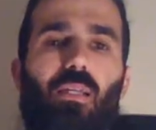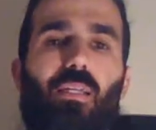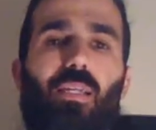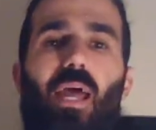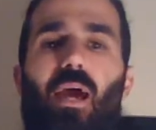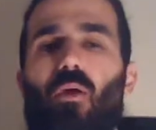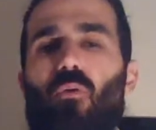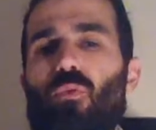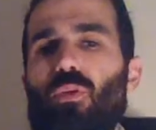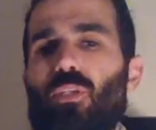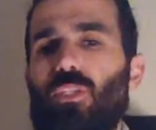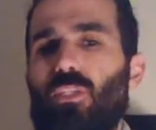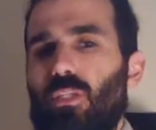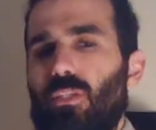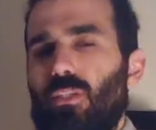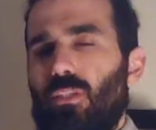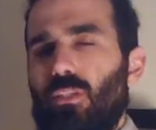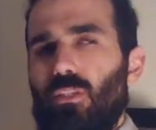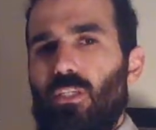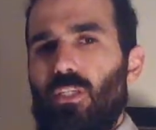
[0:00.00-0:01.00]
Now, in
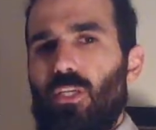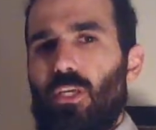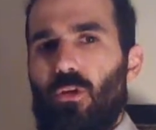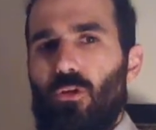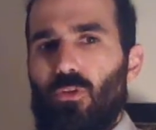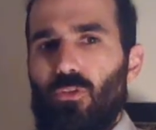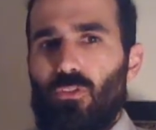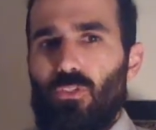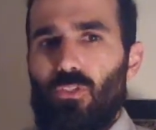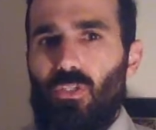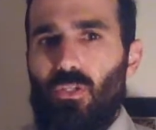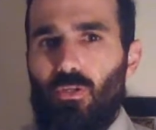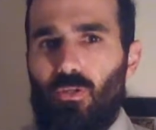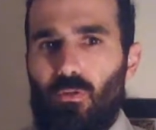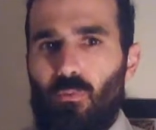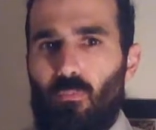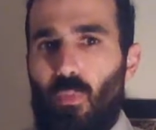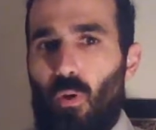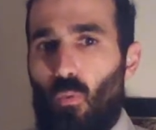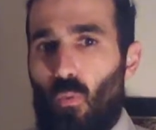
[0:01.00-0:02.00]
recent years,
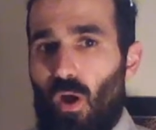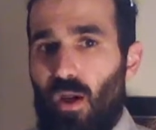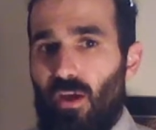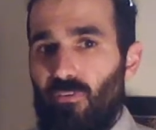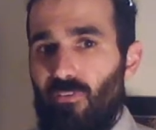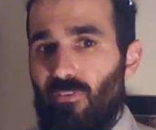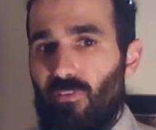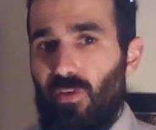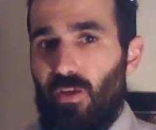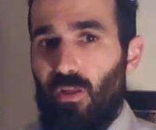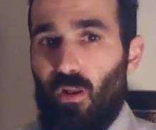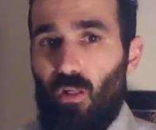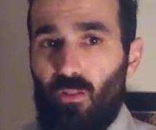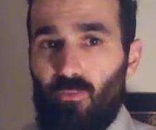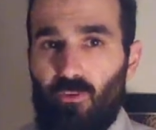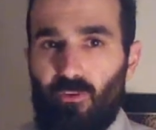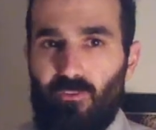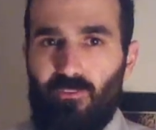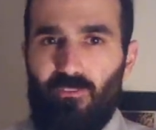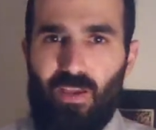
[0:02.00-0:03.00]
my wife and all
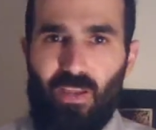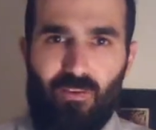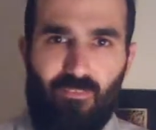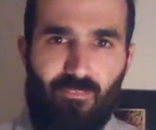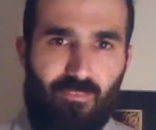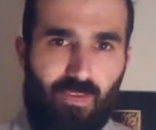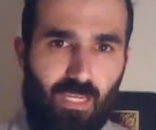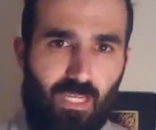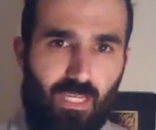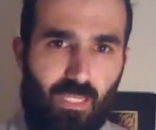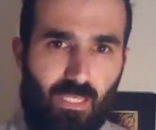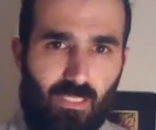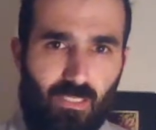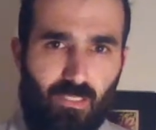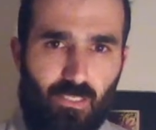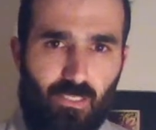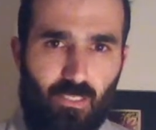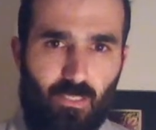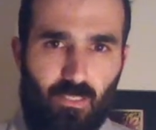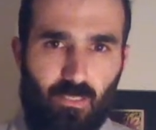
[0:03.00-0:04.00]
of her
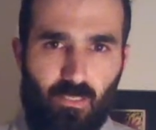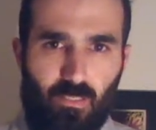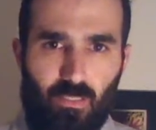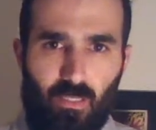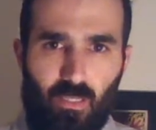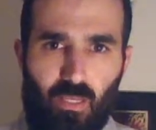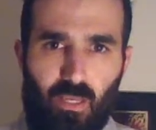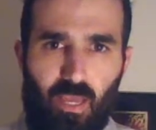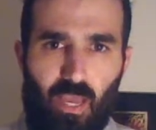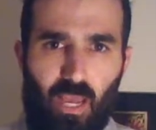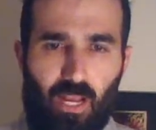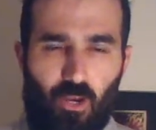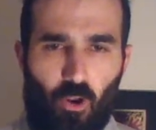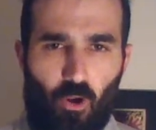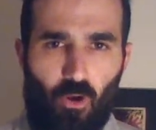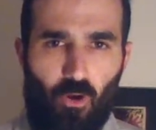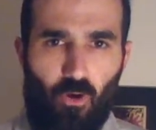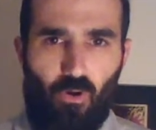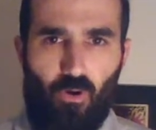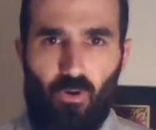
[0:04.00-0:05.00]
fanficness and
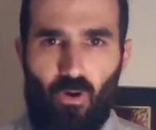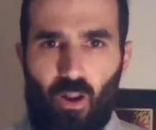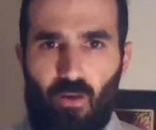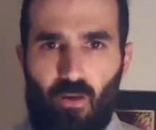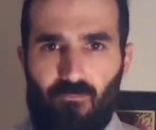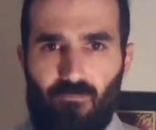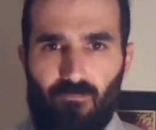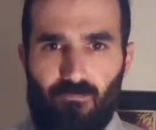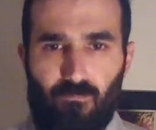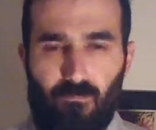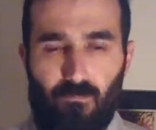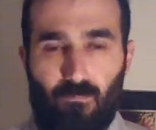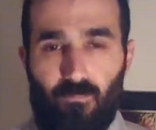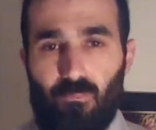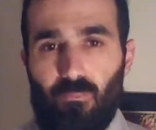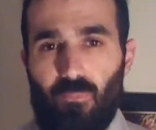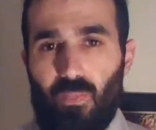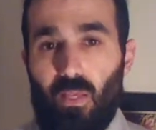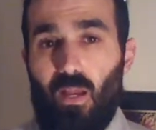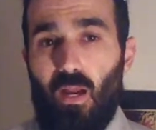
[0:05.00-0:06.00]
her,
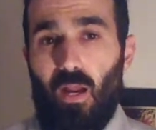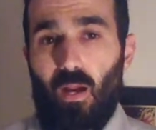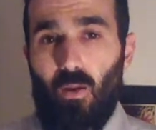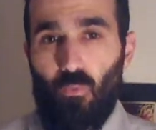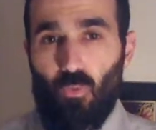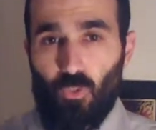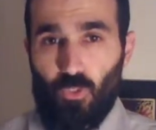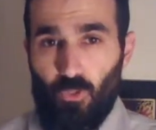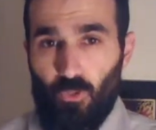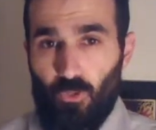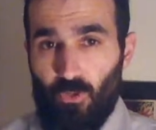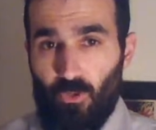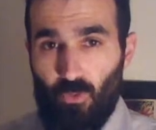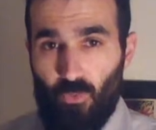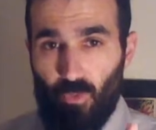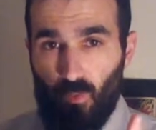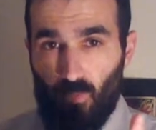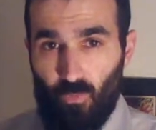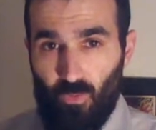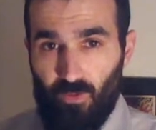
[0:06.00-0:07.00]
I will show
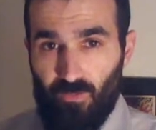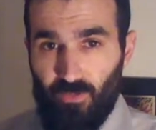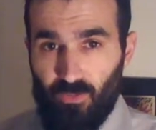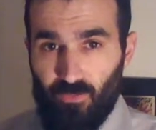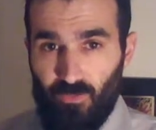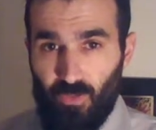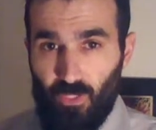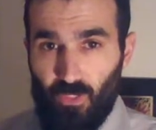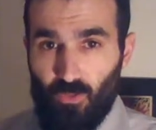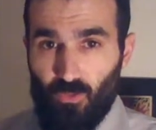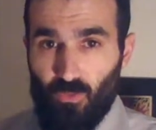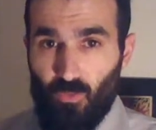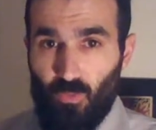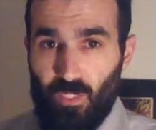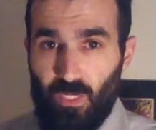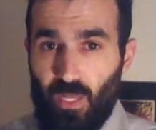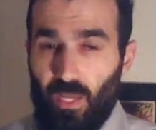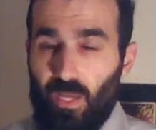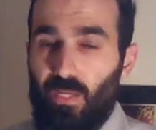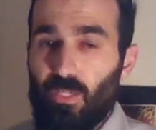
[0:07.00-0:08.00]
you in one of these videos
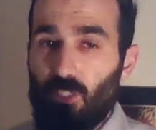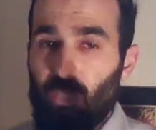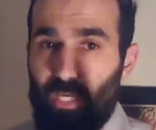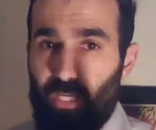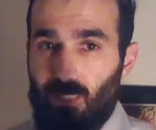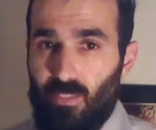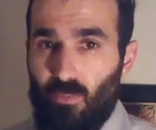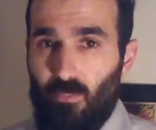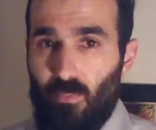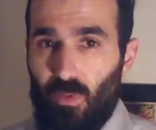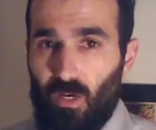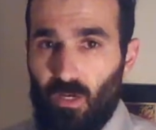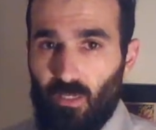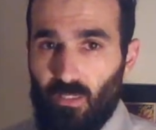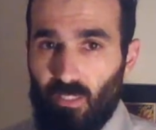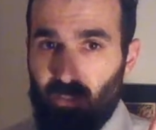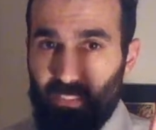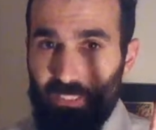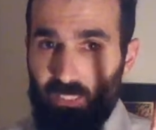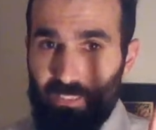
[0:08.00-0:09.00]
one day, she has a mug
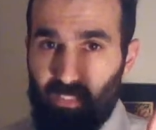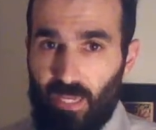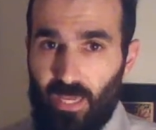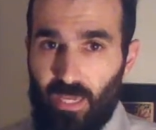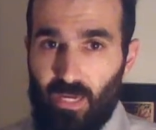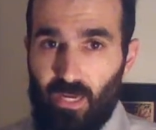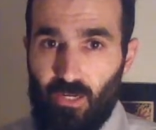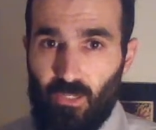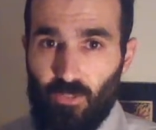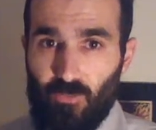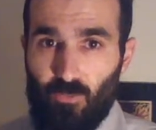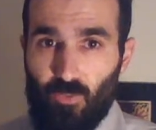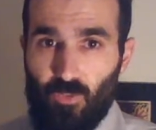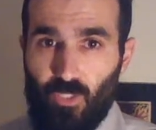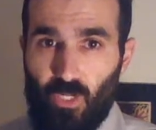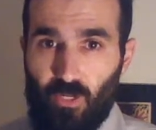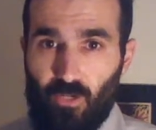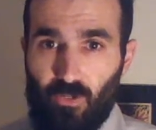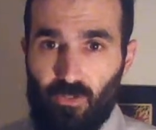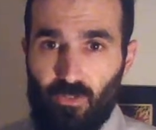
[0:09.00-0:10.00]
that says Canon is for
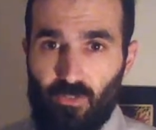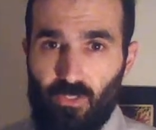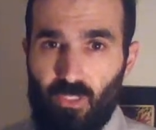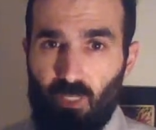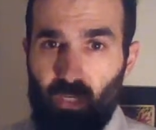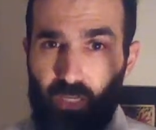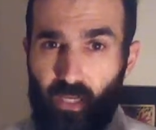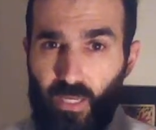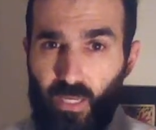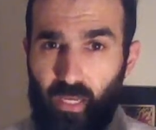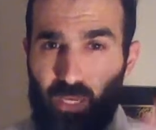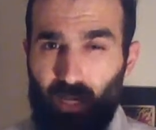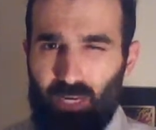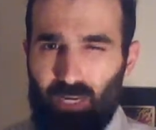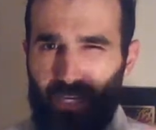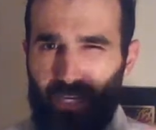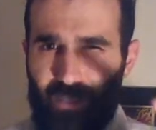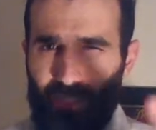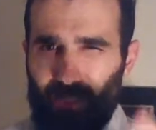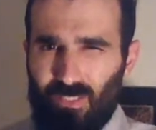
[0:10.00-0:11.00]
suckers, and
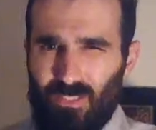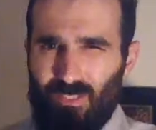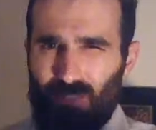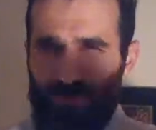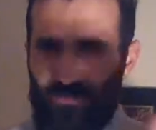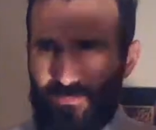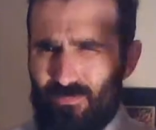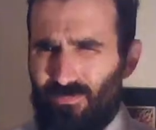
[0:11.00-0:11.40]
it is